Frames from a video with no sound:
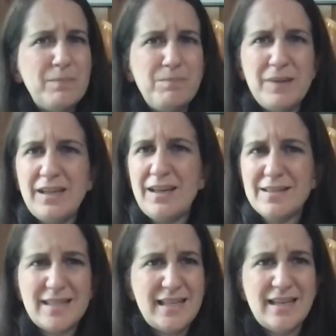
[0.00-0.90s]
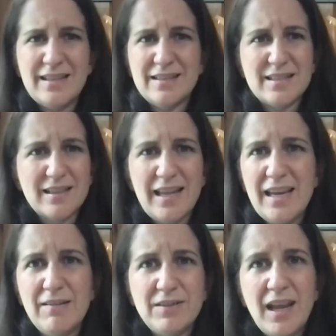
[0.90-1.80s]
because our collective
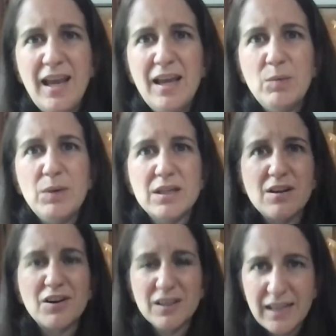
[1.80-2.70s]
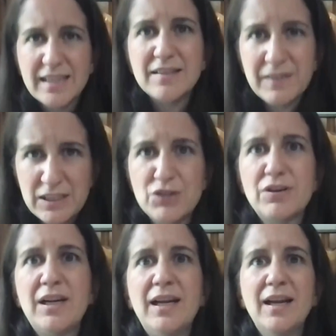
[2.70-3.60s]
history is complicated
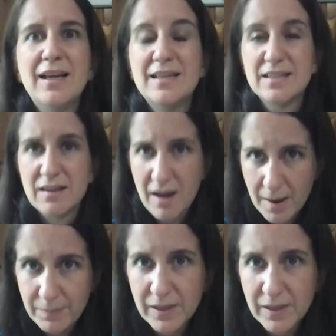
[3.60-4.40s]
and messy.